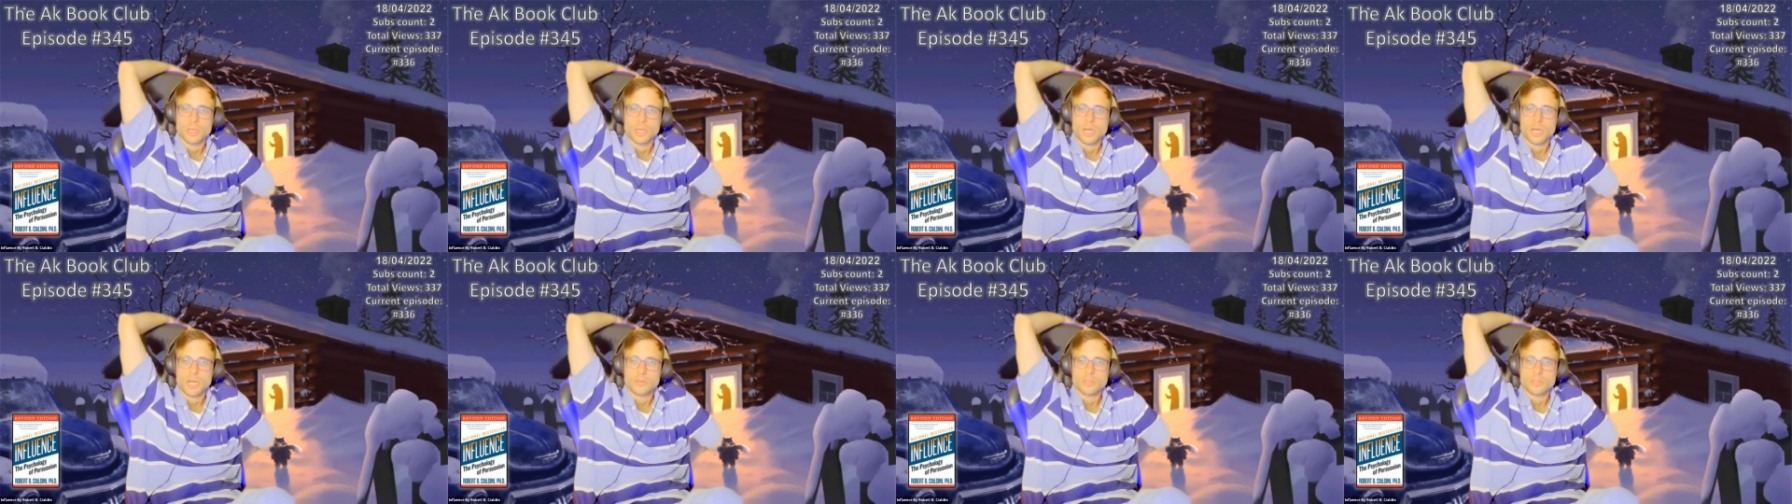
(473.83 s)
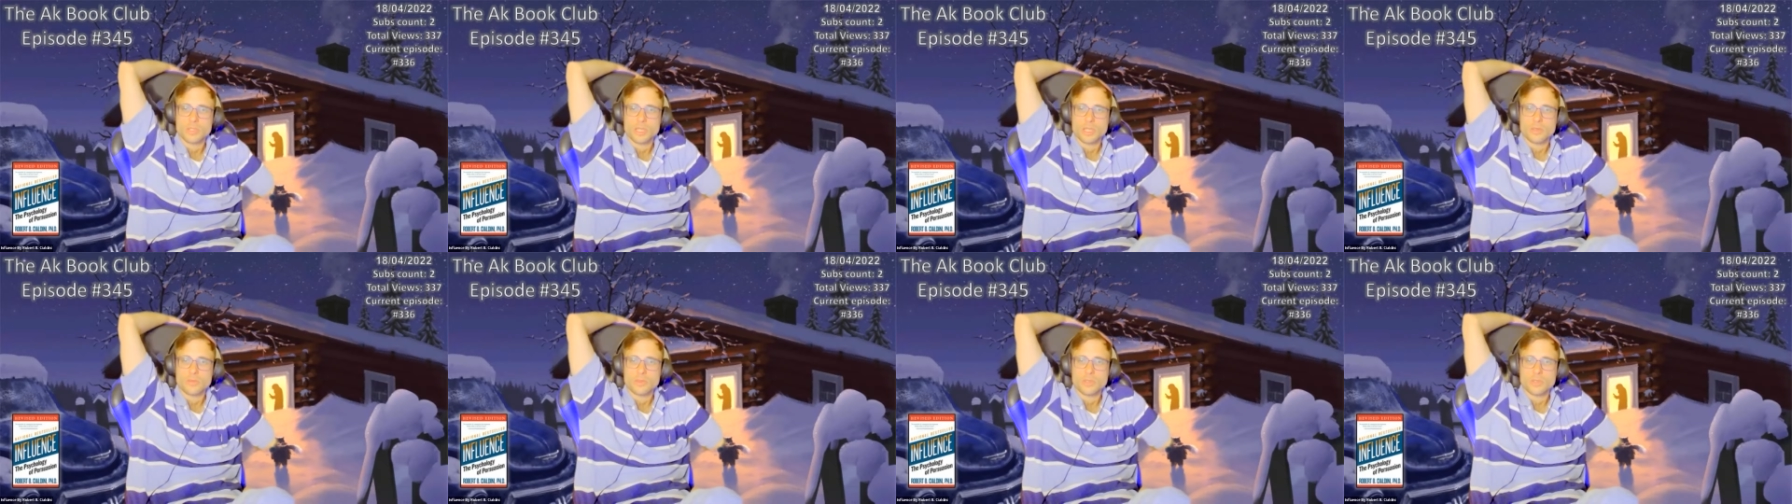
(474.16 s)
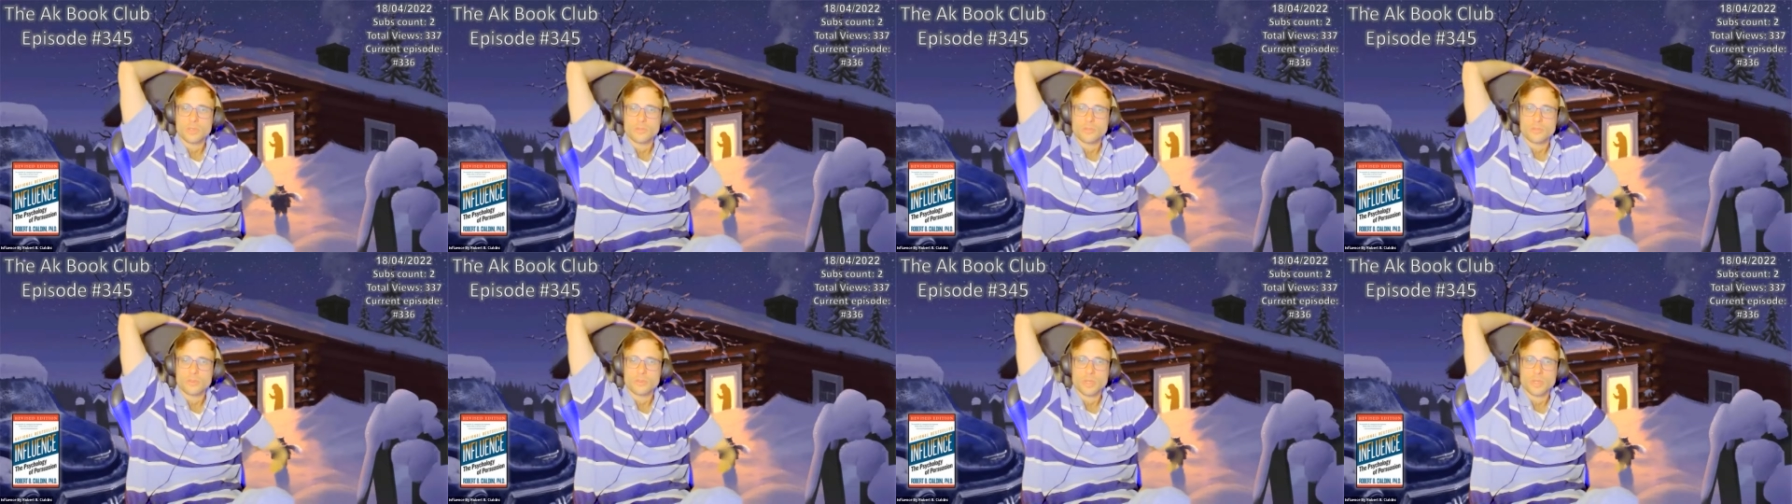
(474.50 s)
After a week
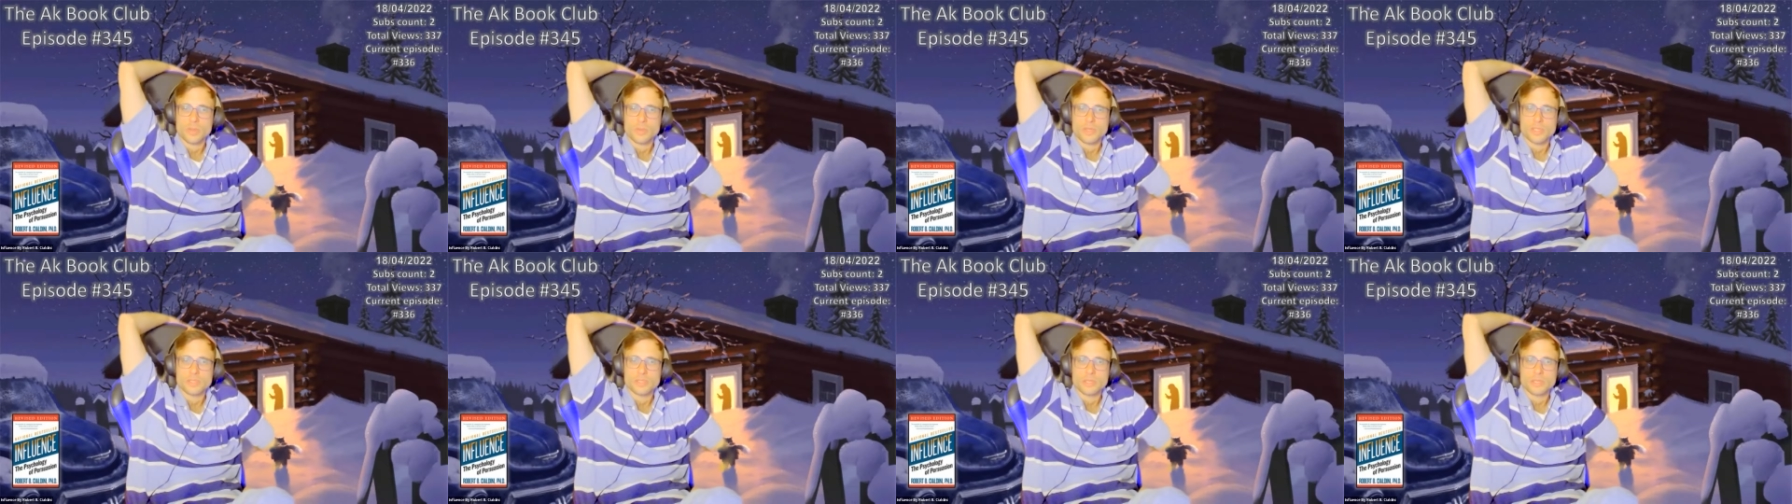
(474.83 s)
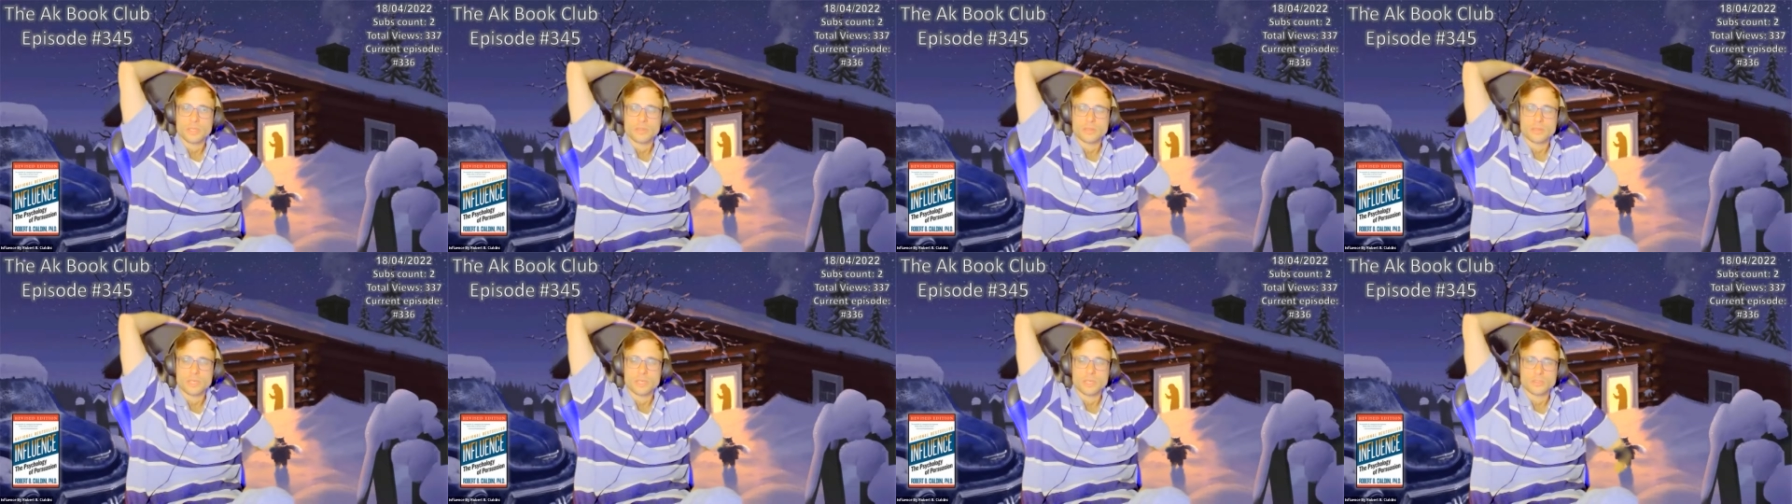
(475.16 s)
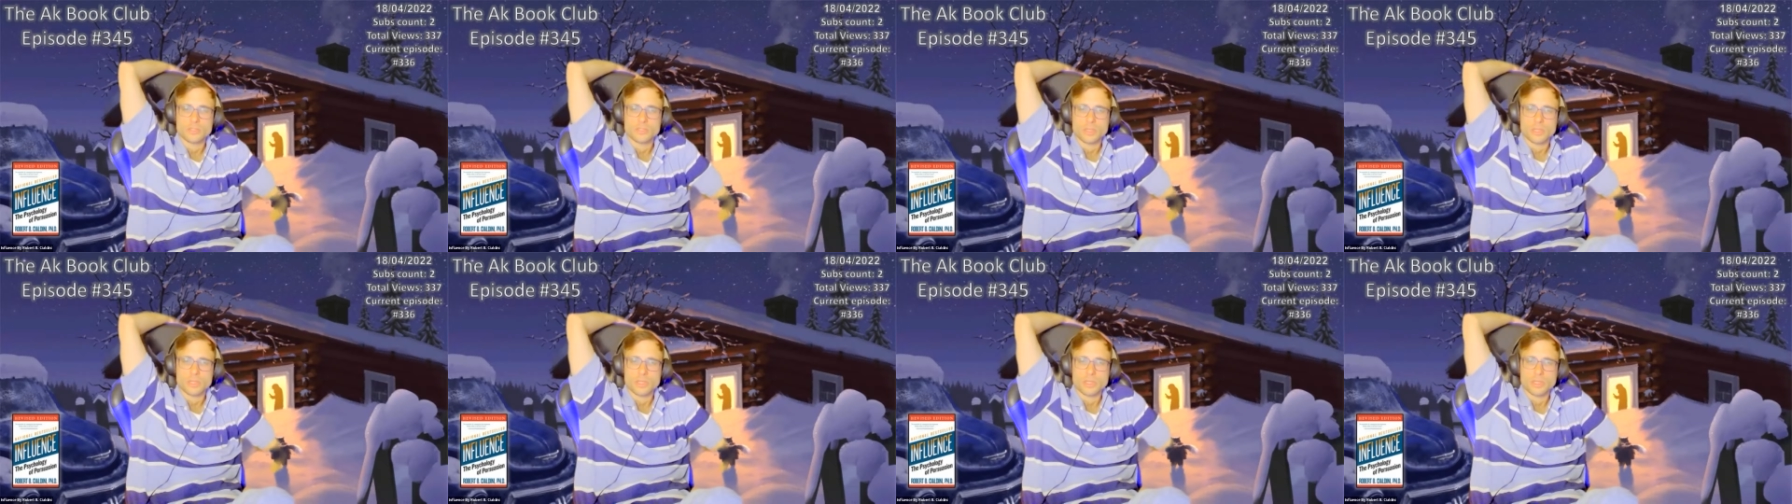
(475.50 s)
of basic
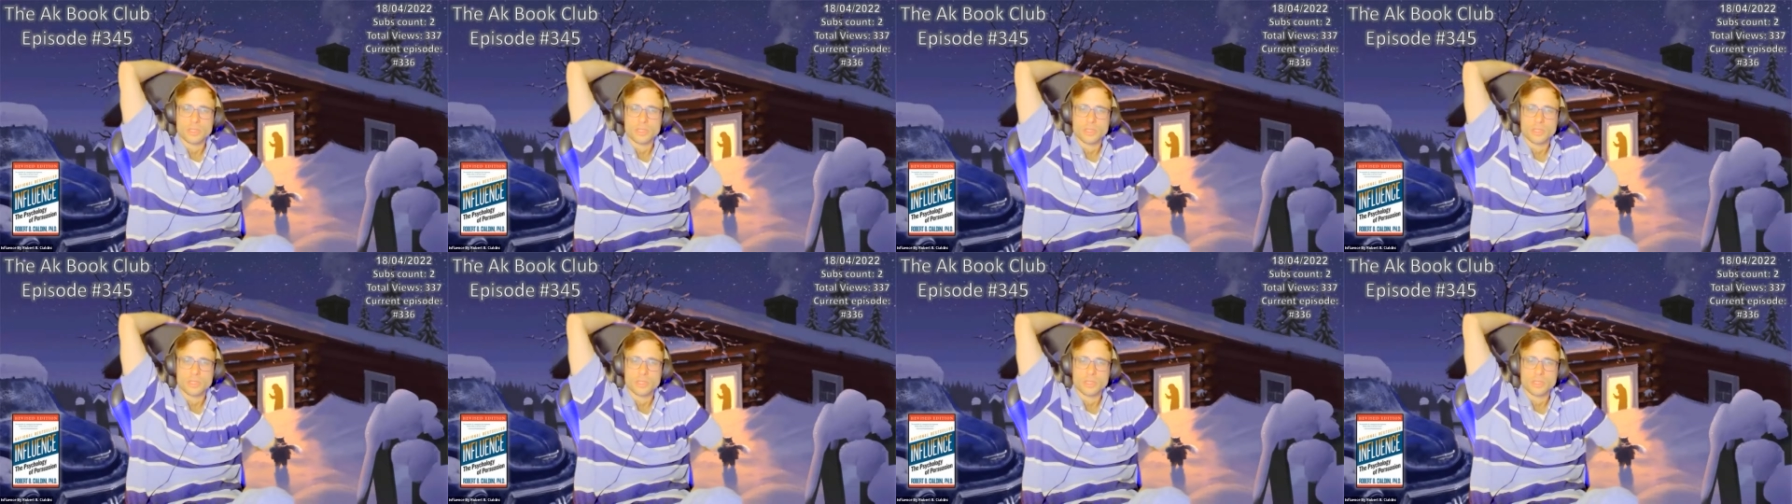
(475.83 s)
instruction,